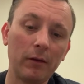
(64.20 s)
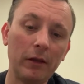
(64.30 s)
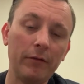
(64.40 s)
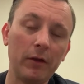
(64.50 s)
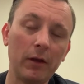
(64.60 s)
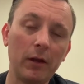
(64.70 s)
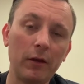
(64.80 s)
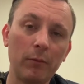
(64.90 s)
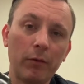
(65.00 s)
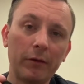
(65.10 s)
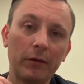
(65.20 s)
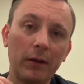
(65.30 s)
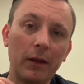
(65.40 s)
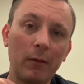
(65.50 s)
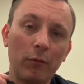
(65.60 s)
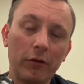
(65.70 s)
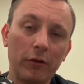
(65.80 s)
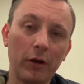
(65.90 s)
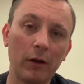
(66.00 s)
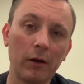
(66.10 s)
leave it, and you press it again when you're
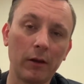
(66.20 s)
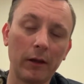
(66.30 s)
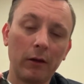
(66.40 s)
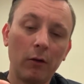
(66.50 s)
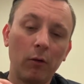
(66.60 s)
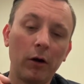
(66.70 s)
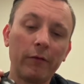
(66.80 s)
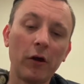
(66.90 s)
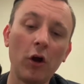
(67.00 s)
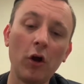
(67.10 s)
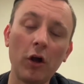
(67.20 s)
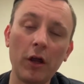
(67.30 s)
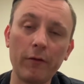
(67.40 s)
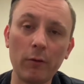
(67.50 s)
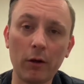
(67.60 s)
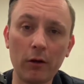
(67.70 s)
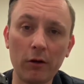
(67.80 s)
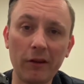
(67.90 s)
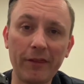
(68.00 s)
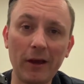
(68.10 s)
done, and the light will go off. If you want to go
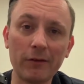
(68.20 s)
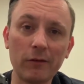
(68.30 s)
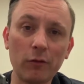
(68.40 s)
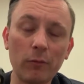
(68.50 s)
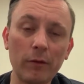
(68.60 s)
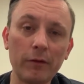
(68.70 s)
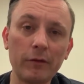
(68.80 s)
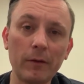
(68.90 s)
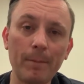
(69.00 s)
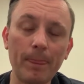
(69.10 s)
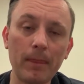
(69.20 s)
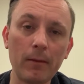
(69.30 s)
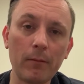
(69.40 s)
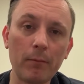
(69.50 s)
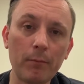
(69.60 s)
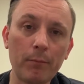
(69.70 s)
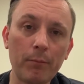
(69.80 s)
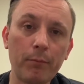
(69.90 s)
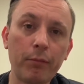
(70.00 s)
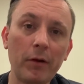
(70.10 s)
to 1,000 lumens,
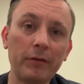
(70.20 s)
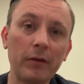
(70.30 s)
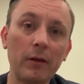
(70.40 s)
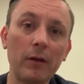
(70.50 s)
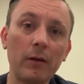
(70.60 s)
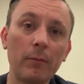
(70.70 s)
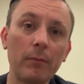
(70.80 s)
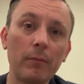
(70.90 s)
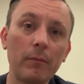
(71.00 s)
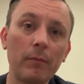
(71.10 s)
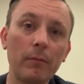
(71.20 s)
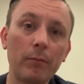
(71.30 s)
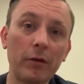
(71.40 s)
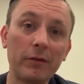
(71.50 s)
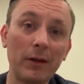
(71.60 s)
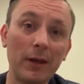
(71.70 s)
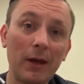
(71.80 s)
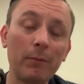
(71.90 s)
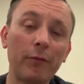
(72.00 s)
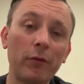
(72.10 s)
press it
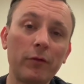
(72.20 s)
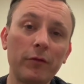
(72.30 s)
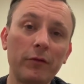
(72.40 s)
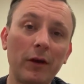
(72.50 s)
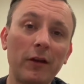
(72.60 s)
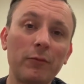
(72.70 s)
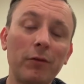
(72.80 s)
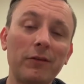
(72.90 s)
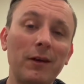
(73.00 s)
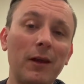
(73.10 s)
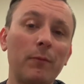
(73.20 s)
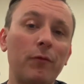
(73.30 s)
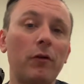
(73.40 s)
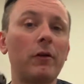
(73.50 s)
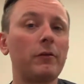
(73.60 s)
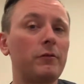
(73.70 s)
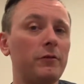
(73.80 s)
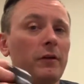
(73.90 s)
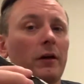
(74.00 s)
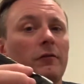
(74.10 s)
again before 2 seconds, press it again before another 2
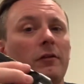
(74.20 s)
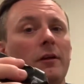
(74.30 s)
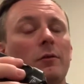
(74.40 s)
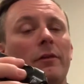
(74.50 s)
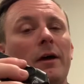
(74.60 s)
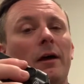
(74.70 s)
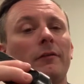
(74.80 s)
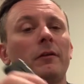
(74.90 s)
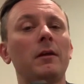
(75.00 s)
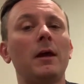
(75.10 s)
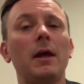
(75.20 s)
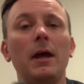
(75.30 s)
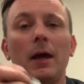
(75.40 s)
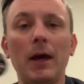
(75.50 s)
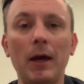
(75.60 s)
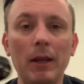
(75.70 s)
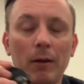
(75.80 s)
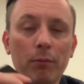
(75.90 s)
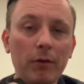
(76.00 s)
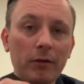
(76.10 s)
seconds, you get to 1,000, and then
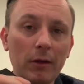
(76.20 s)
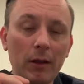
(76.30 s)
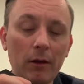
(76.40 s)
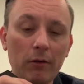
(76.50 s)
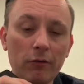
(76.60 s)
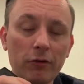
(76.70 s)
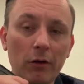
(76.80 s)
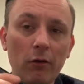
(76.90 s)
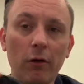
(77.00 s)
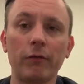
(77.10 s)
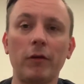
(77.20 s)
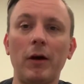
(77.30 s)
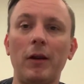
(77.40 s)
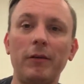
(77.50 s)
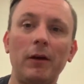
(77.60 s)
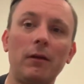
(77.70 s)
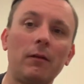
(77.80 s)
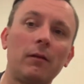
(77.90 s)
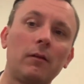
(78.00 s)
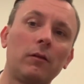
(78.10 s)
press it again and shut it off. So how does that
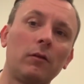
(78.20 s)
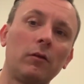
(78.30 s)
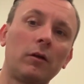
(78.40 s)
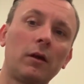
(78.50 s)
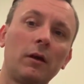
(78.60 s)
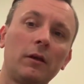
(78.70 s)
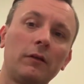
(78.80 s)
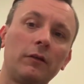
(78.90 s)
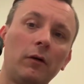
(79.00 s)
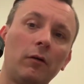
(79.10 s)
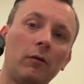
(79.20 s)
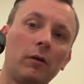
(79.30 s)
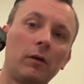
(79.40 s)
look? So